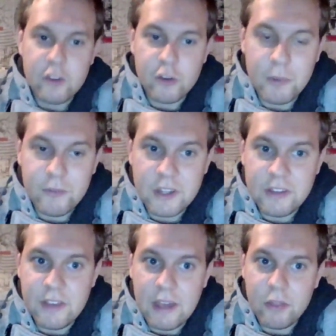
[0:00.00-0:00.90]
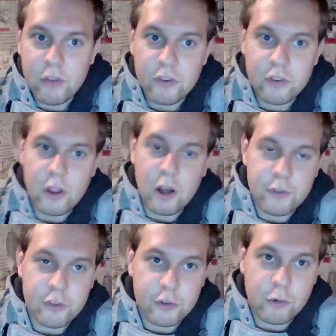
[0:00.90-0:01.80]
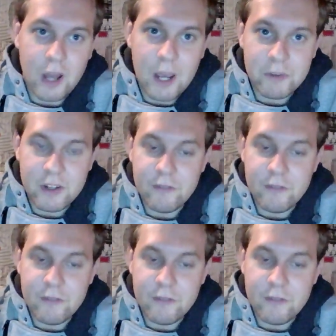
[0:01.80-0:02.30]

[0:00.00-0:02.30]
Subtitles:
some of the deaths are described